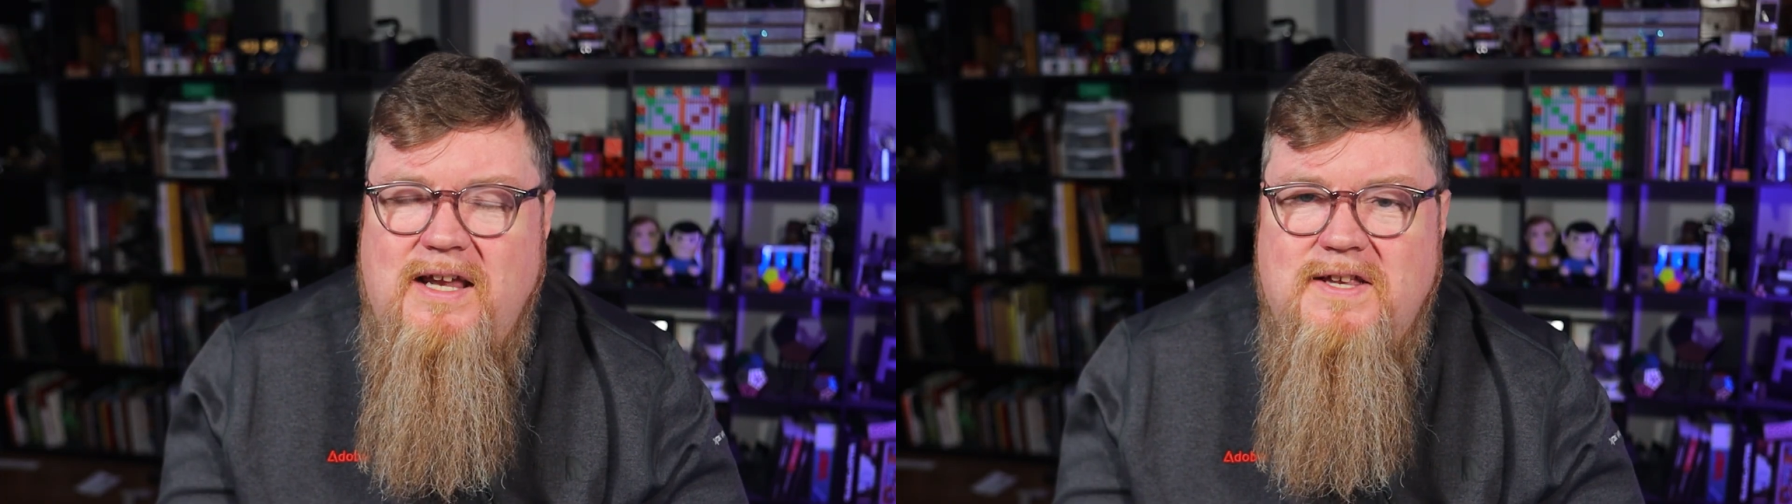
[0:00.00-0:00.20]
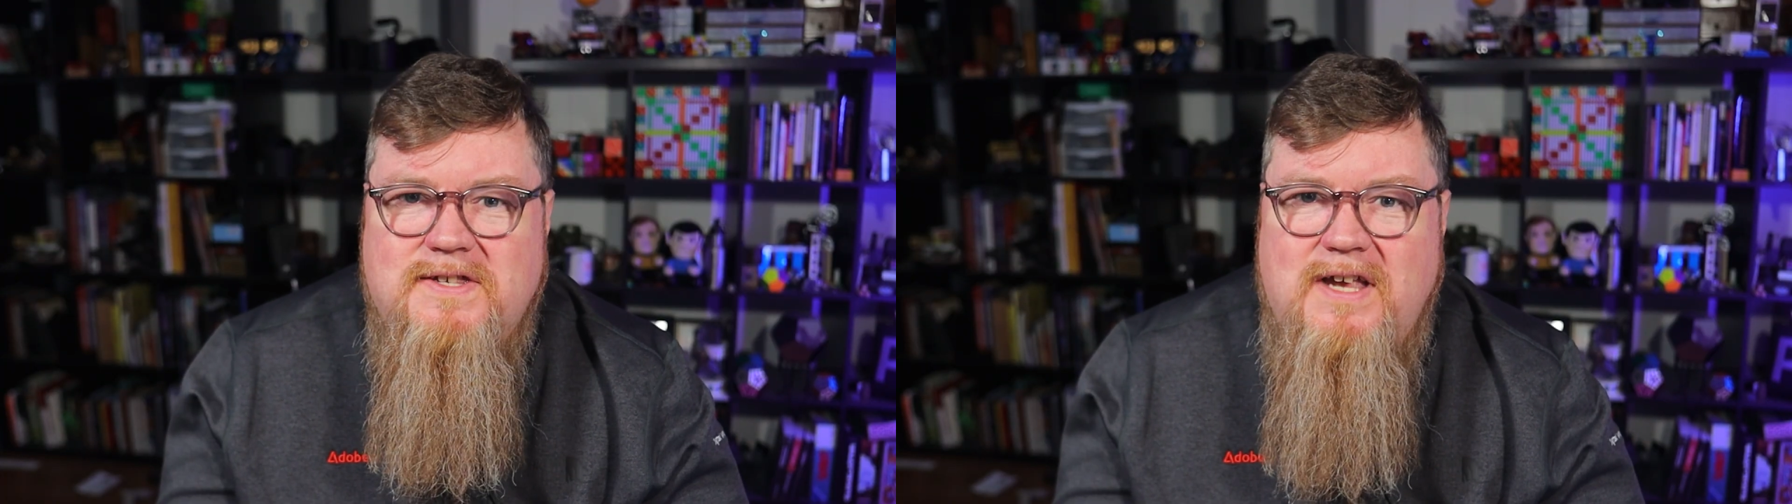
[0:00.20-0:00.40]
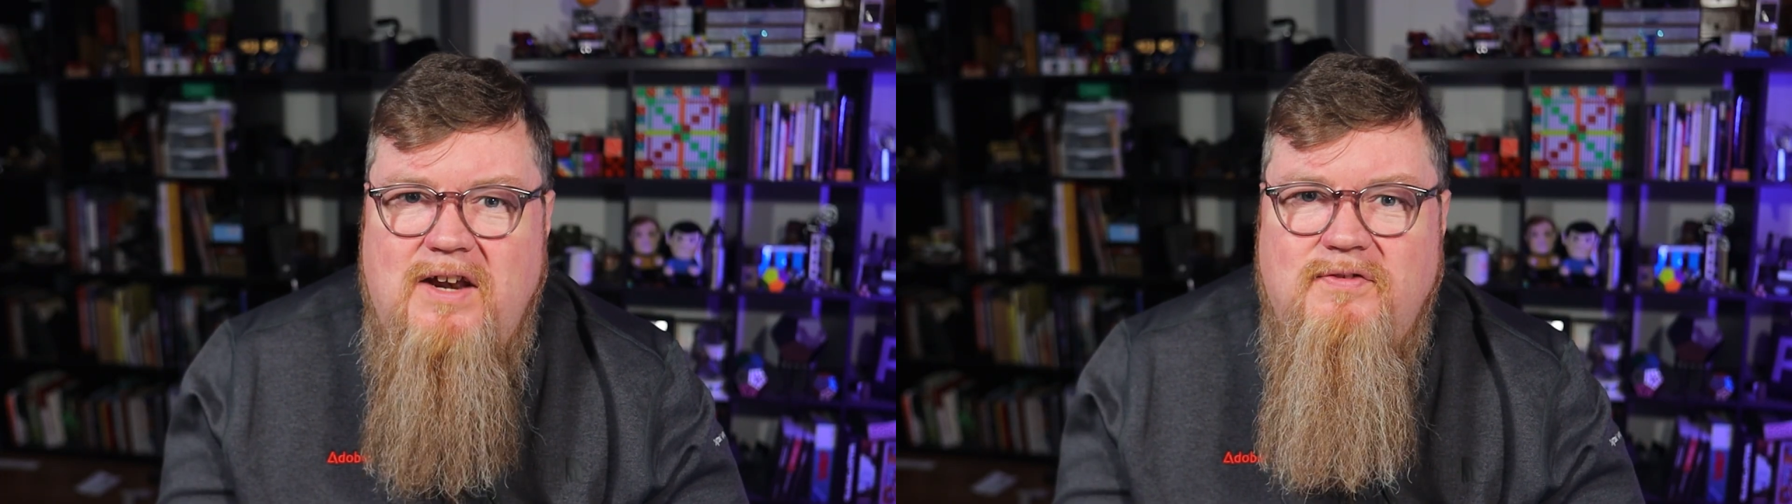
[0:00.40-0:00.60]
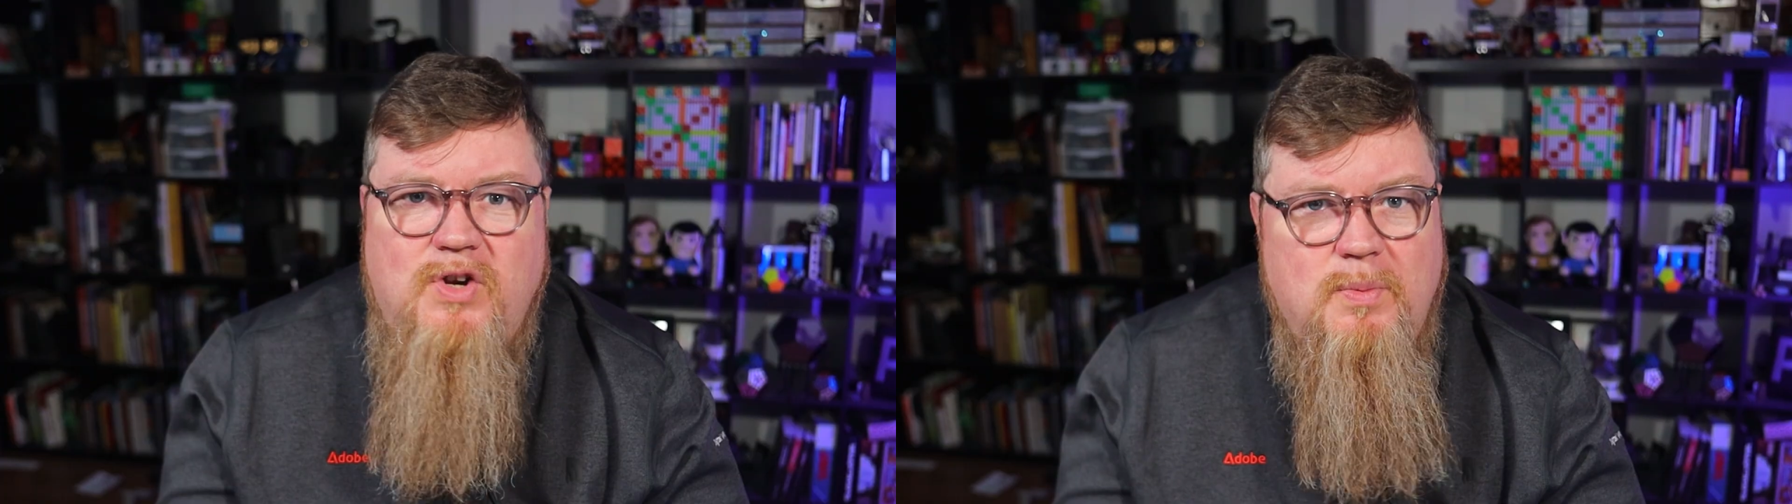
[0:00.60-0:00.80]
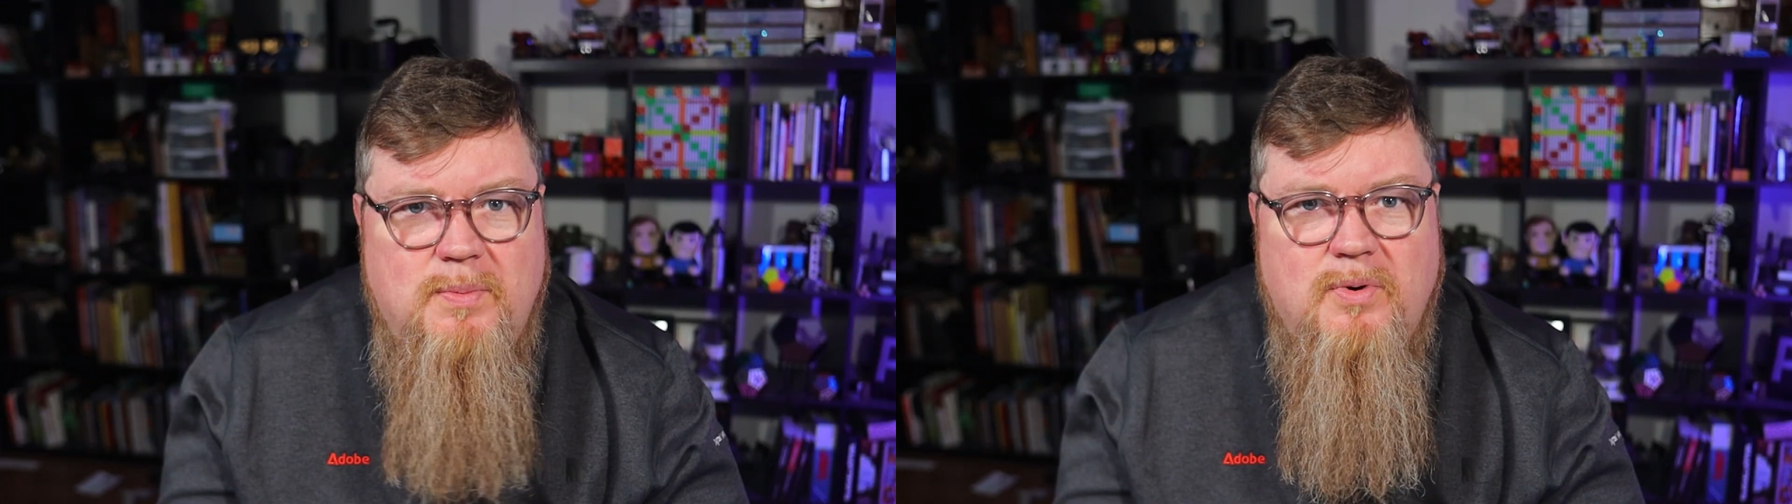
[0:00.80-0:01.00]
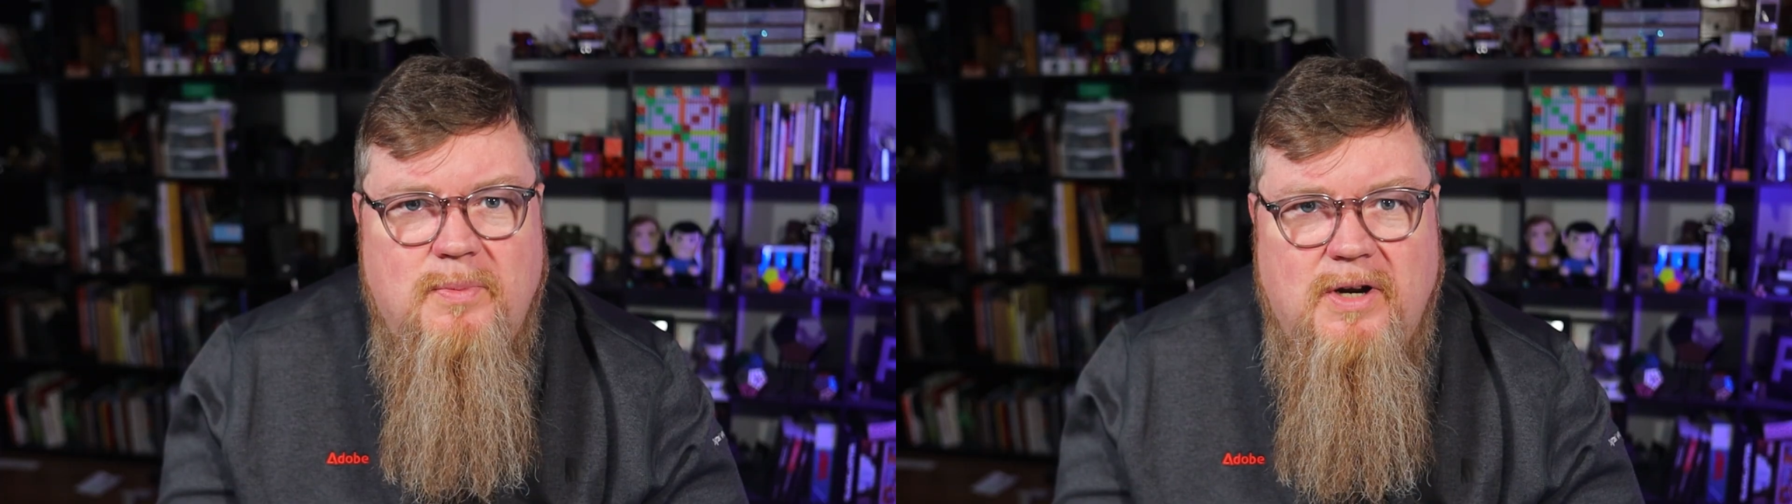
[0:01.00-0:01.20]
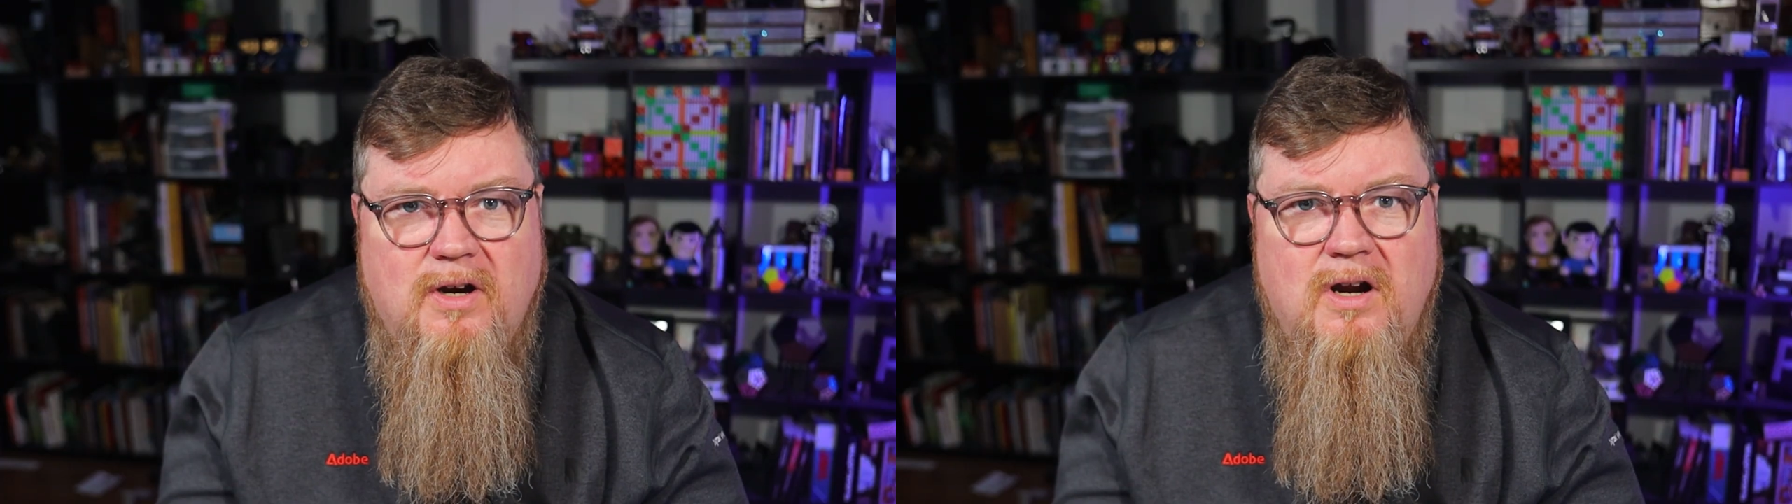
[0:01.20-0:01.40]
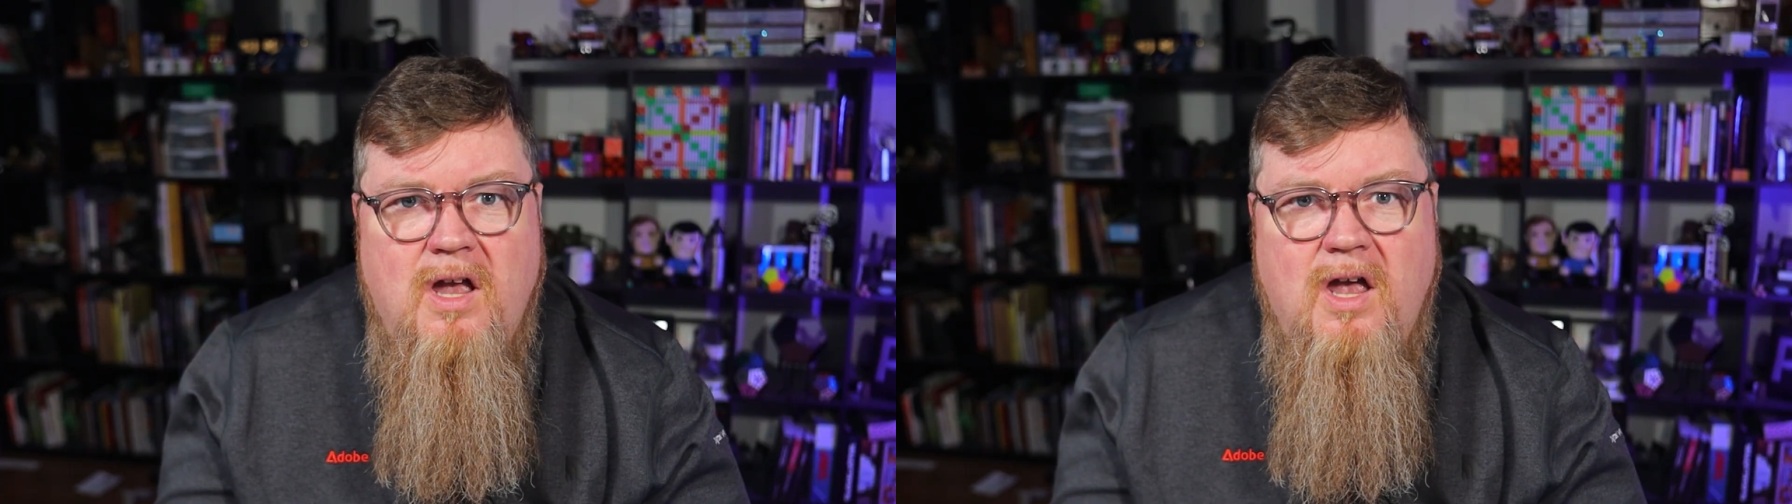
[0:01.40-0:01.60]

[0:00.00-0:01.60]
inside of Adobe Premiere